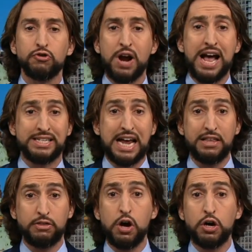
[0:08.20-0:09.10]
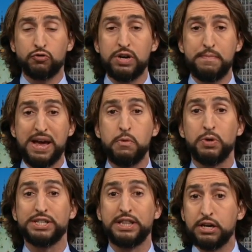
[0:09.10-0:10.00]
Congrats. I thought Green Bay
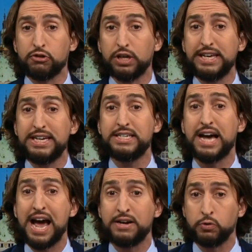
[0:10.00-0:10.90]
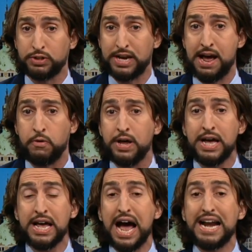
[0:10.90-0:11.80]
was literally title
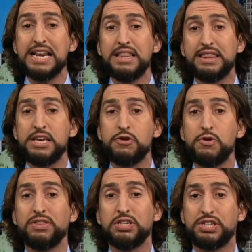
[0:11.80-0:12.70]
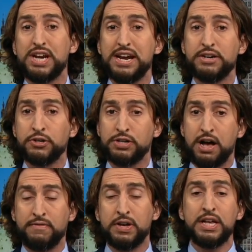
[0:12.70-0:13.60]
town. I didn't think you had the
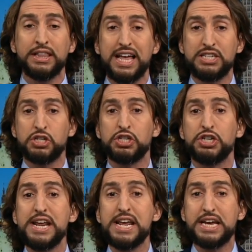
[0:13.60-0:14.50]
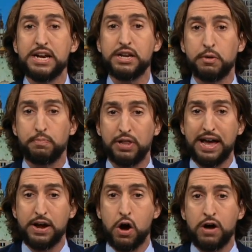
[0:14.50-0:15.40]
standards of let's sneak into the
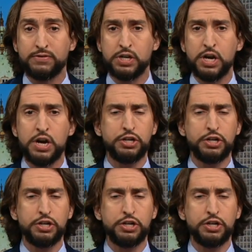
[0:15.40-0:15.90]
playoffs